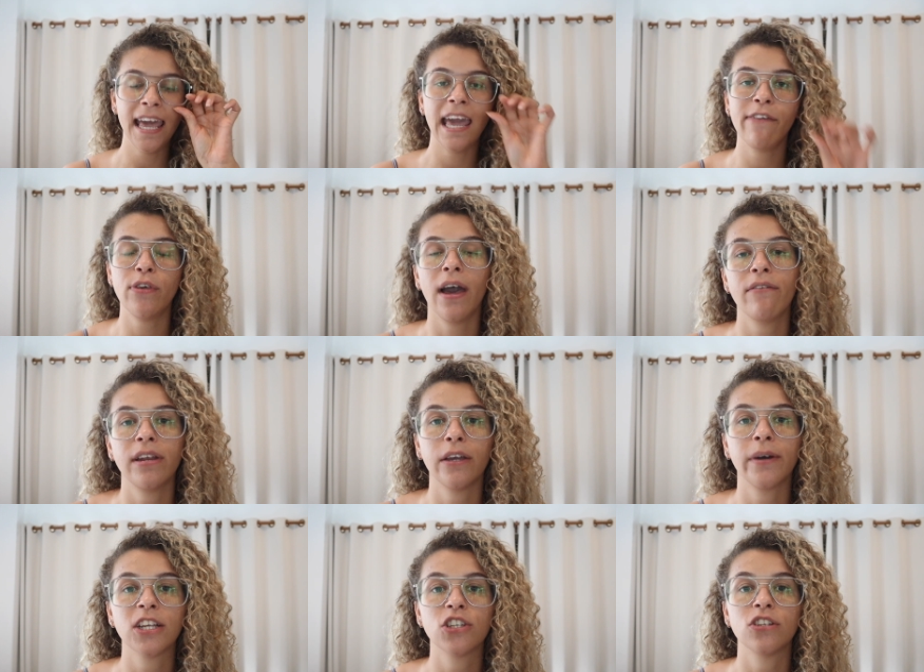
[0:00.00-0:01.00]
If you have any
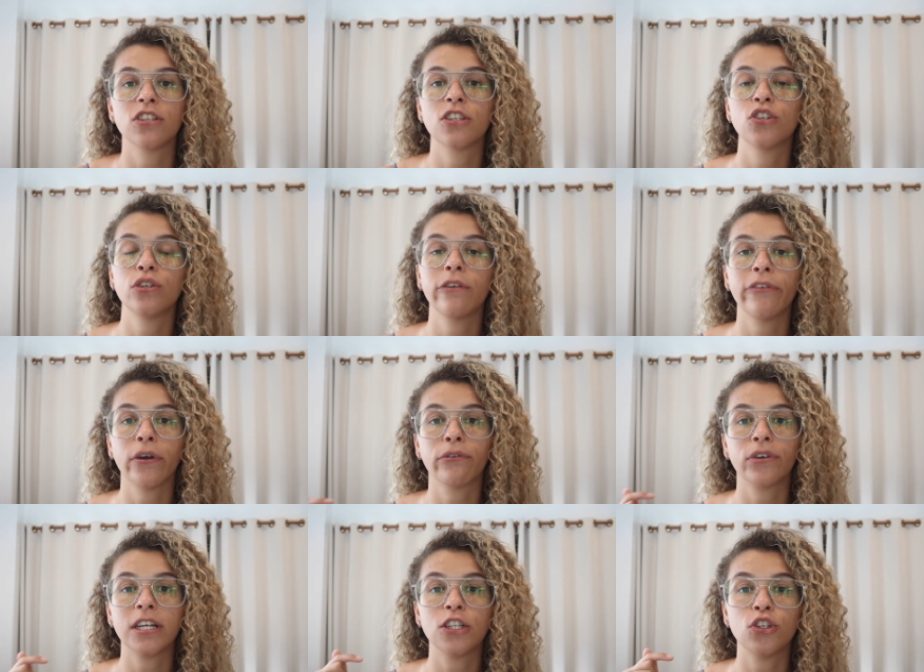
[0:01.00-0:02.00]
questions, do feel
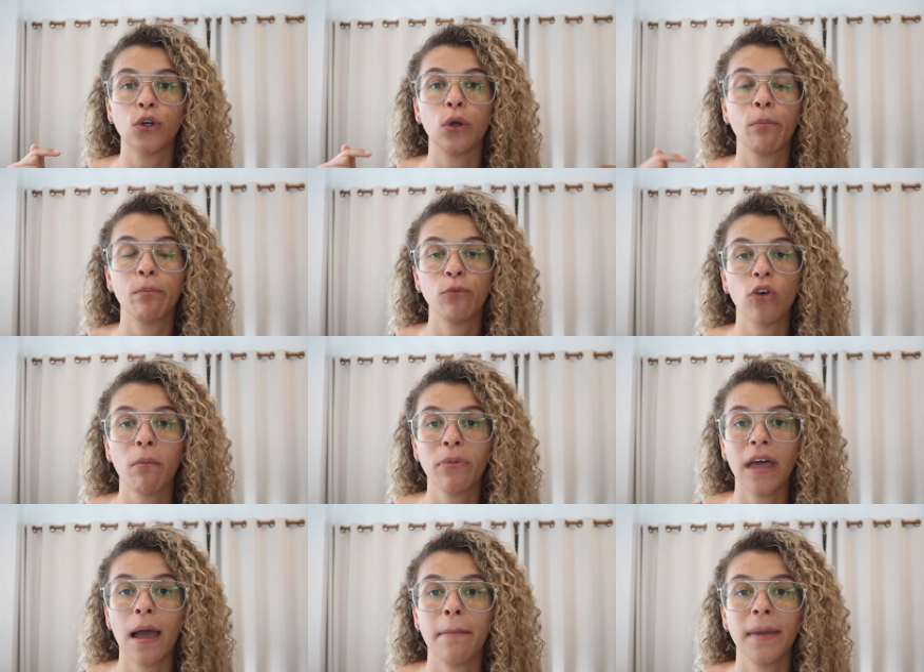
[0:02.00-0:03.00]
free to drop
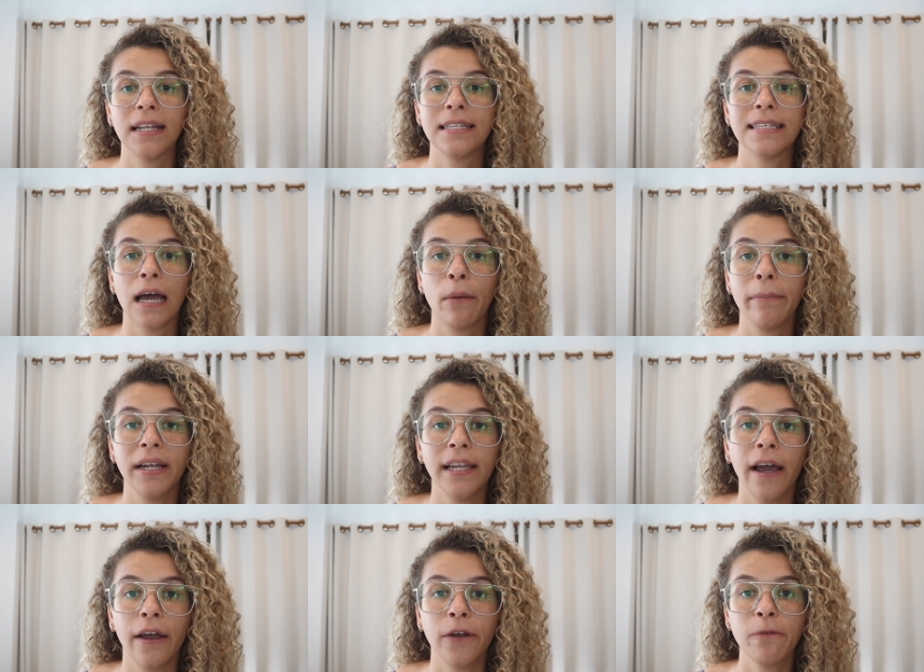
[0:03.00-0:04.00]
them down
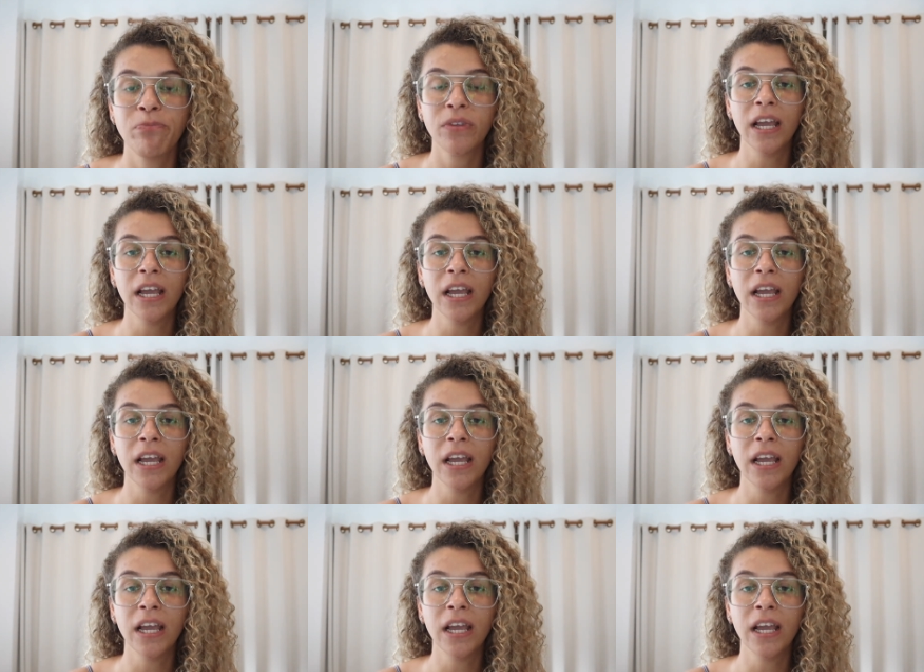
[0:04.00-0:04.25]
below.